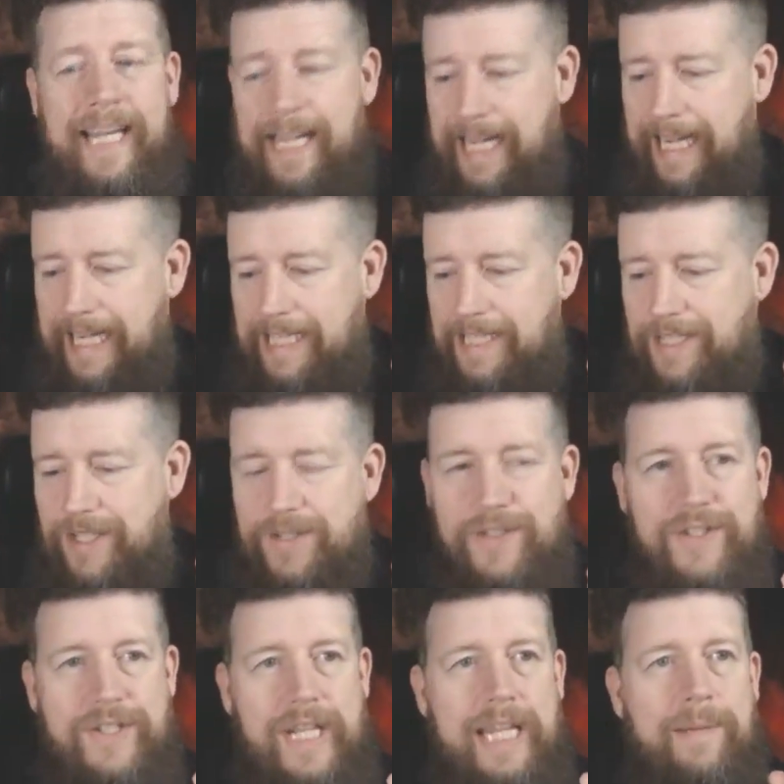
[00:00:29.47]
and
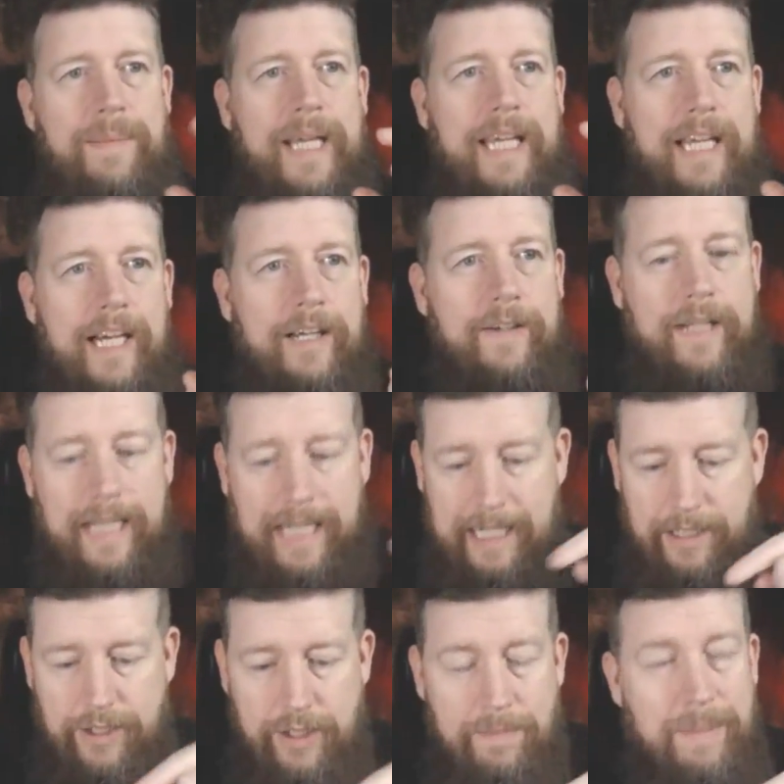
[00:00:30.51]
see me
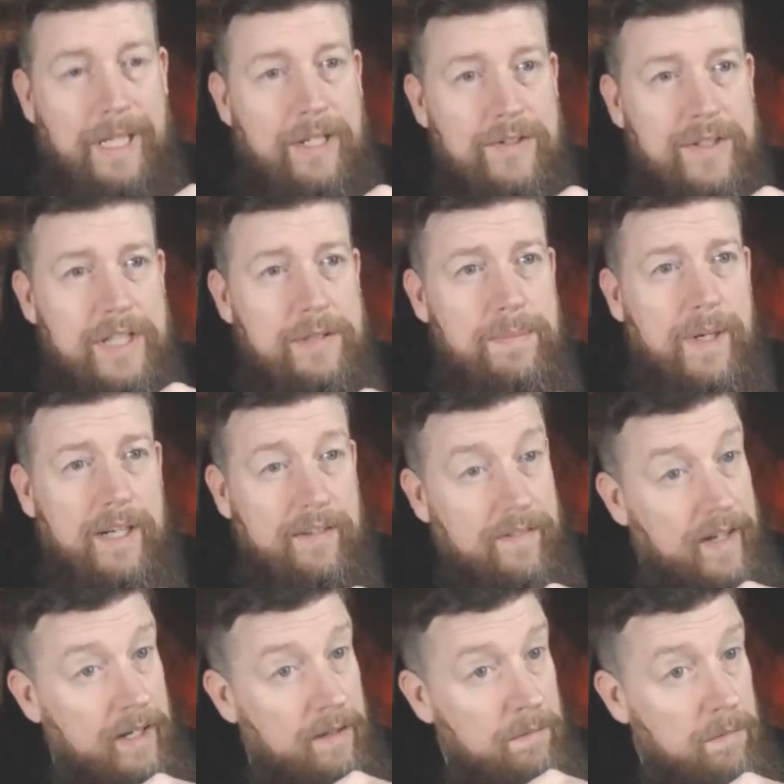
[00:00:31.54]
okay. Should be using this microphone,